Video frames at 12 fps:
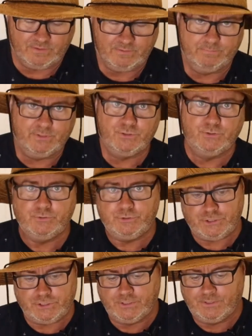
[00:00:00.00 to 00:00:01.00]

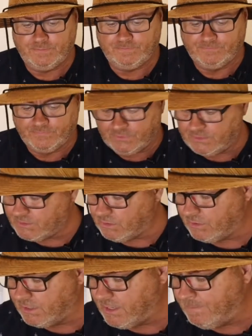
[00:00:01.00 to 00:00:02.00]
Booch. It's
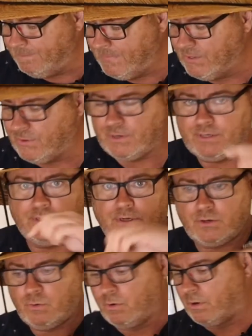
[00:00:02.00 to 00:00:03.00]
coconut milk,
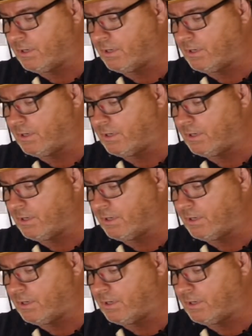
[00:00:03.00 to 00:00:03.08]
1/4